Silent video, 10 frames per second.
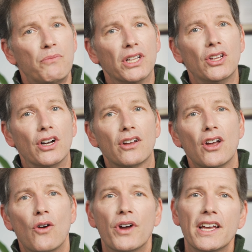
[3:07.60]
But look,
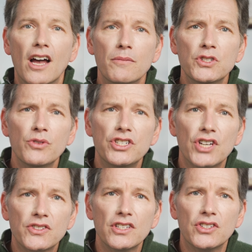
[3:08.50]
when it comes to
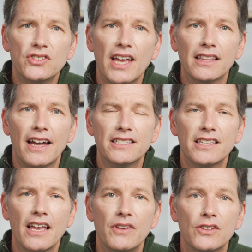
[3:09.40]
adjusting to daylight
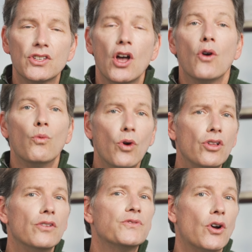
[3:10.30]
savings,
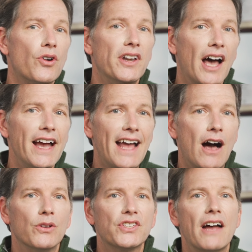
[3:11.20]
wolves or night
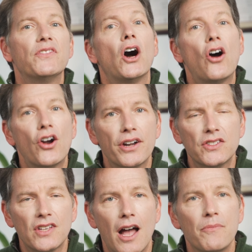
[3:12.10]
owls have the
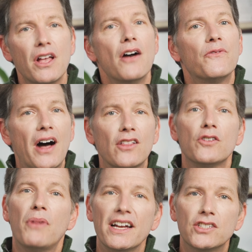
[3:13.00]
hardest time,
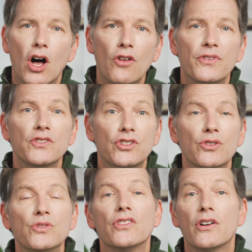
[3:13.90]
followed by dolphins
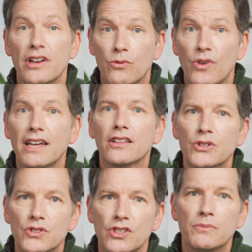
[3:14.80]
due to their
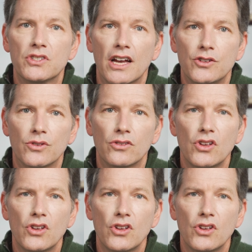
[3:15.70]
irregular sleep schedule.